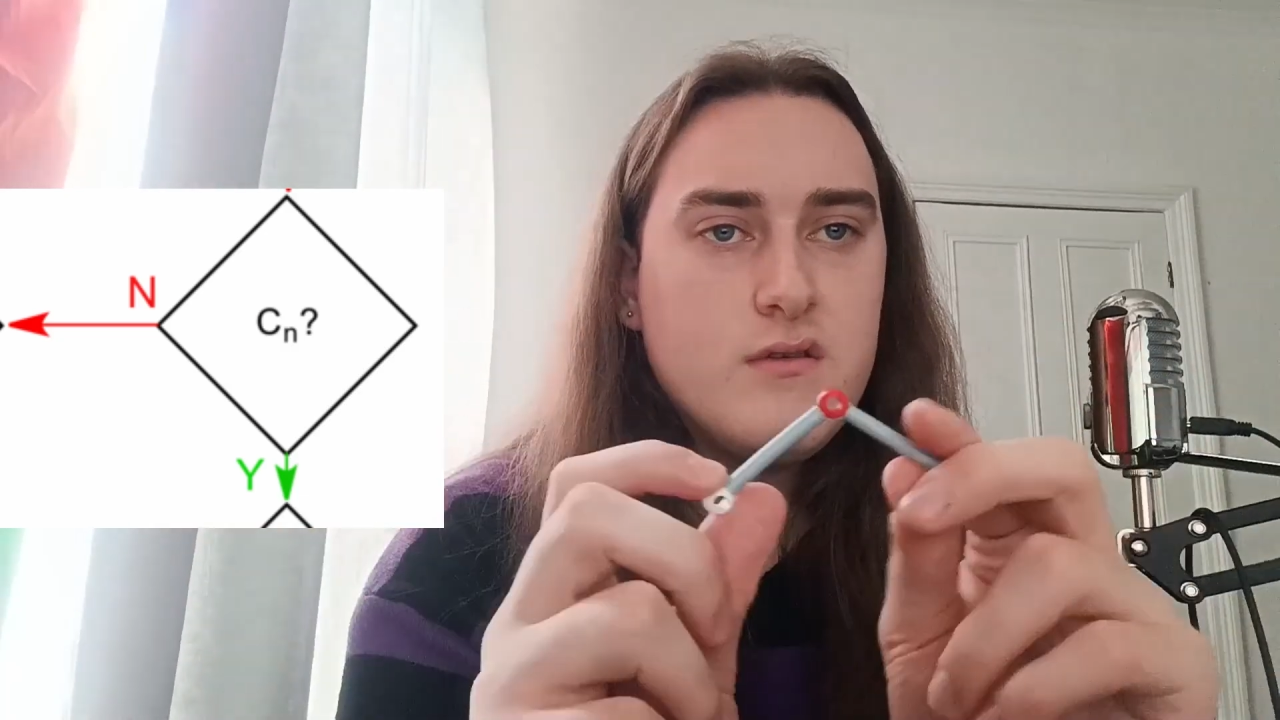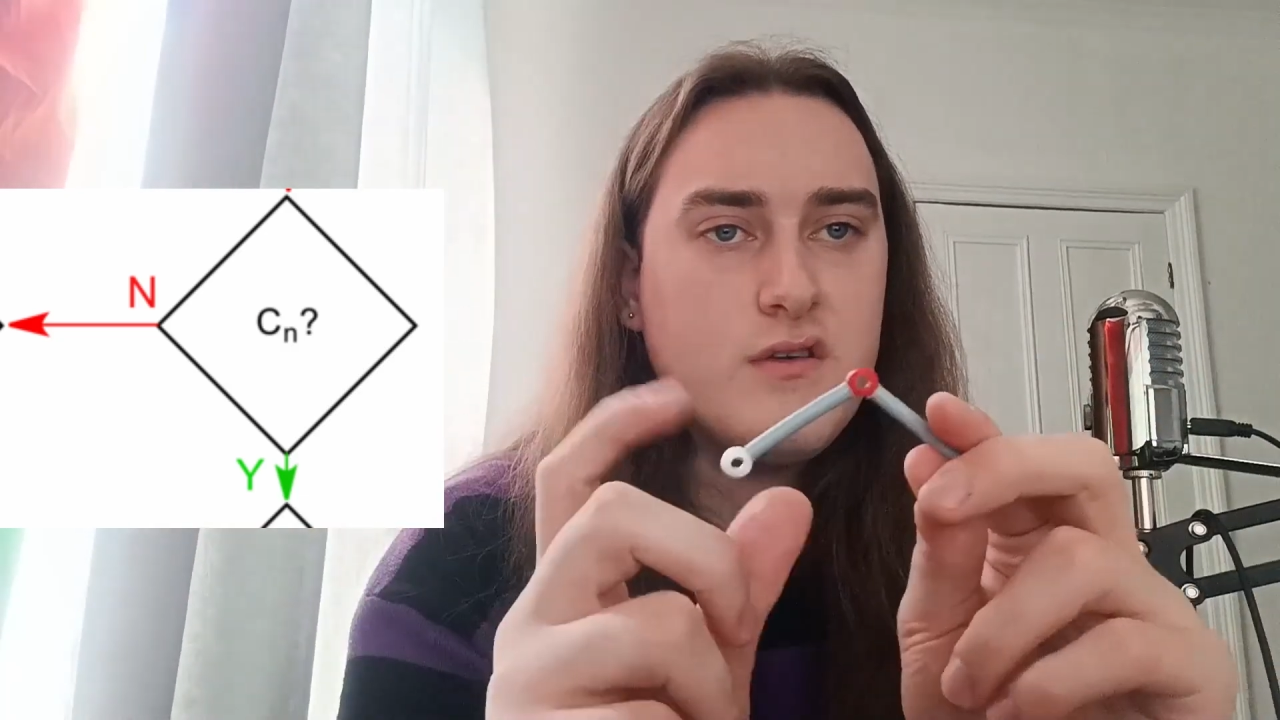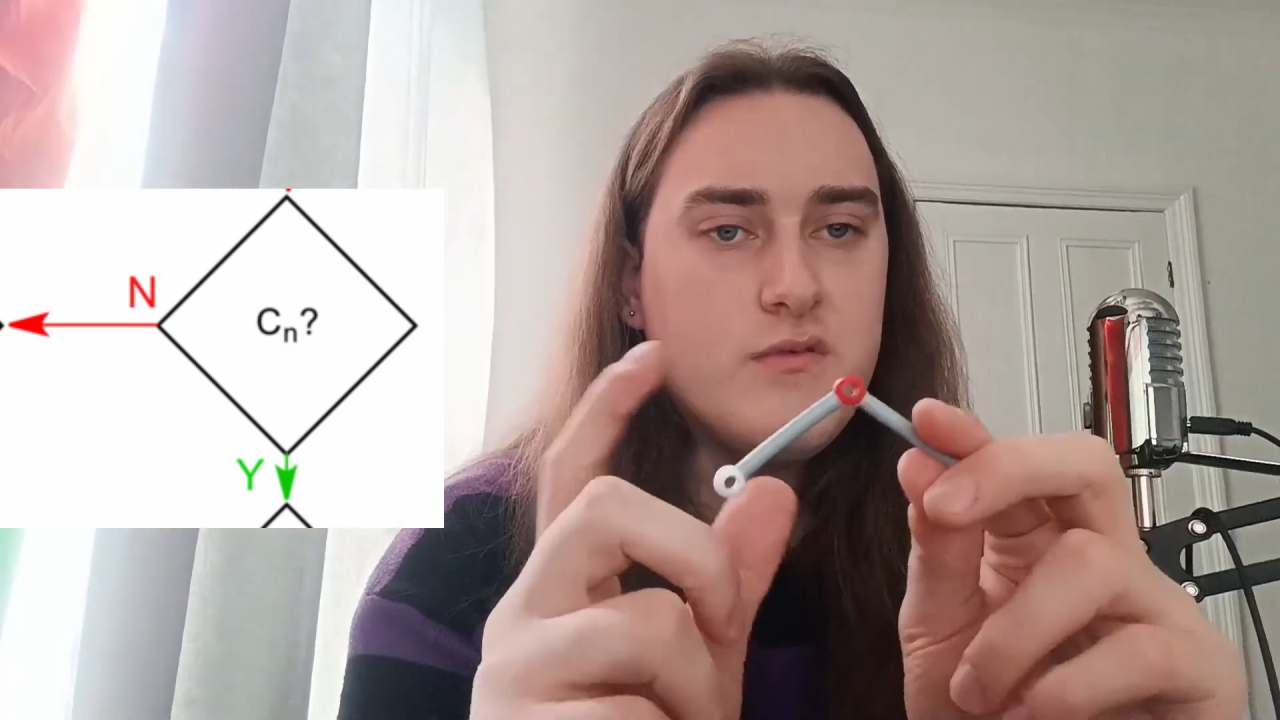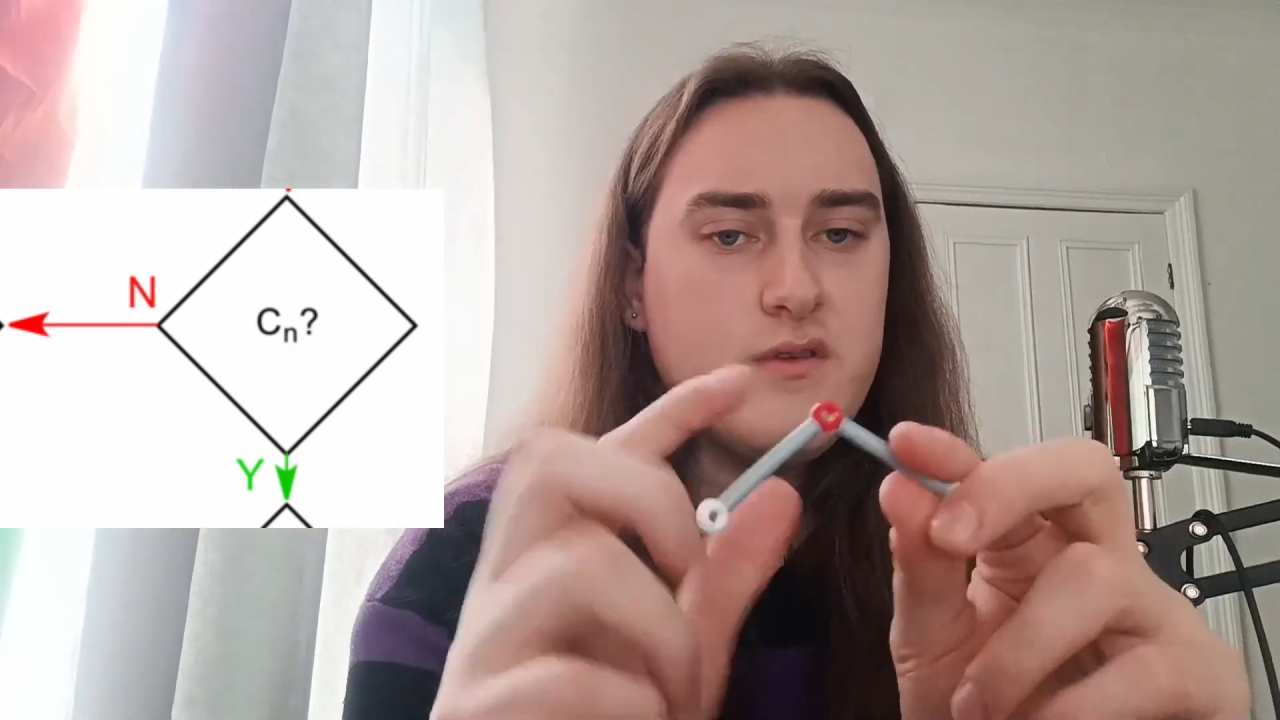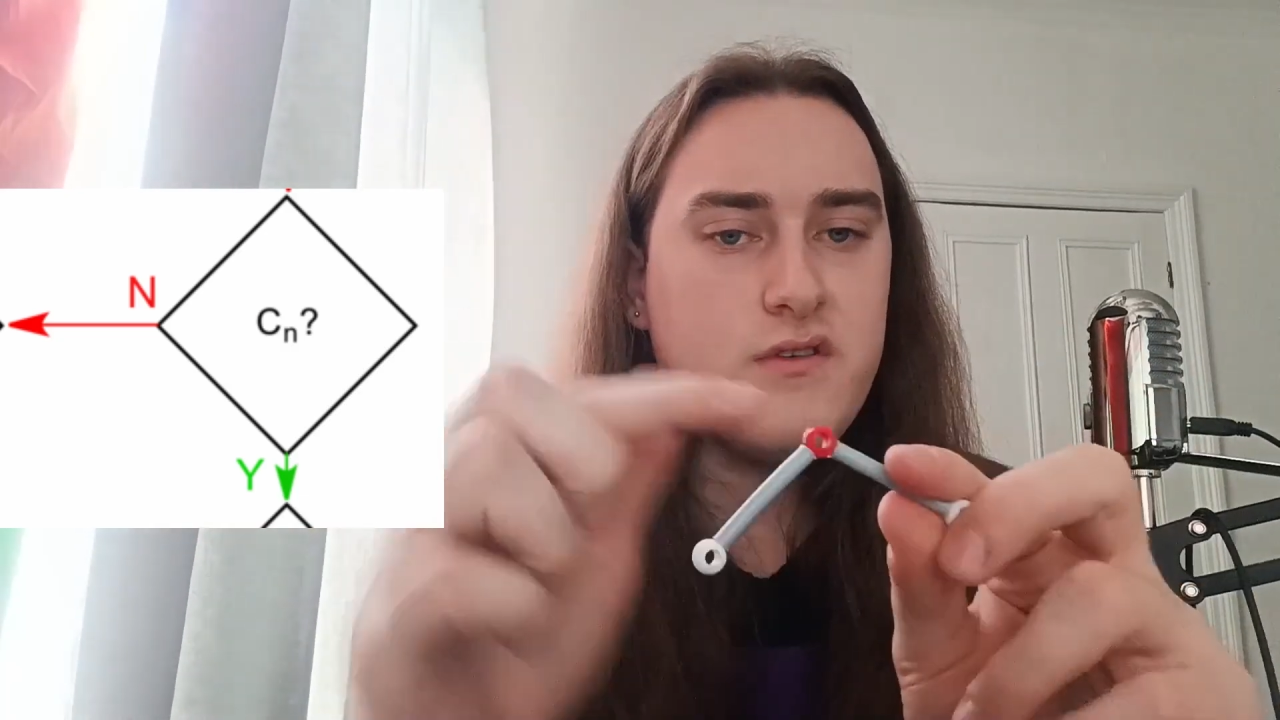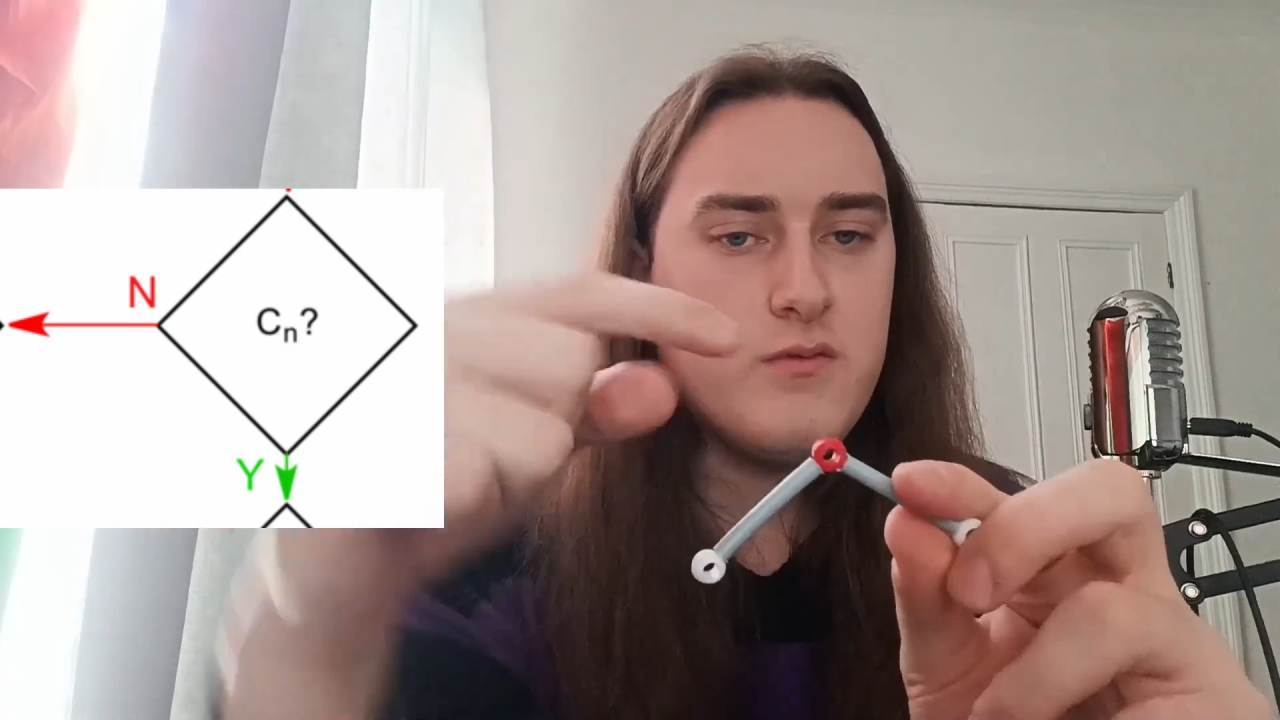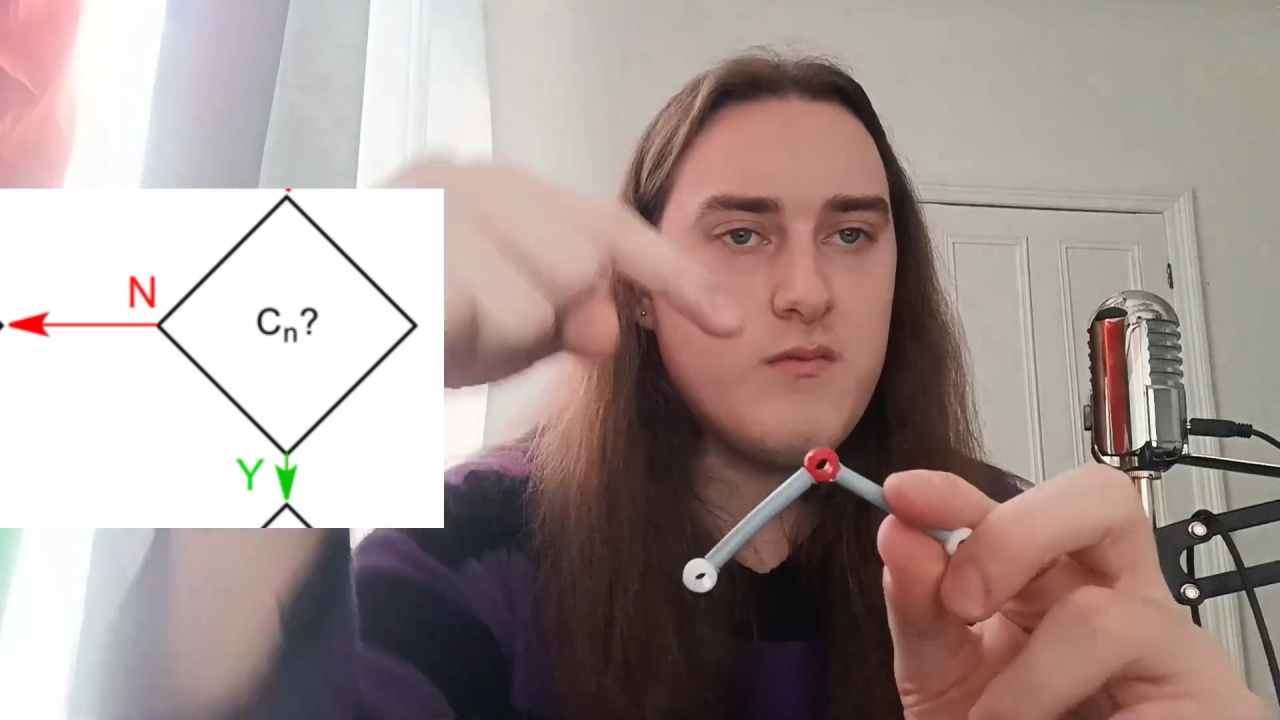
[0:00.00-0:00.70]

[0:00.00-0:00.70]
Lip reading: because we just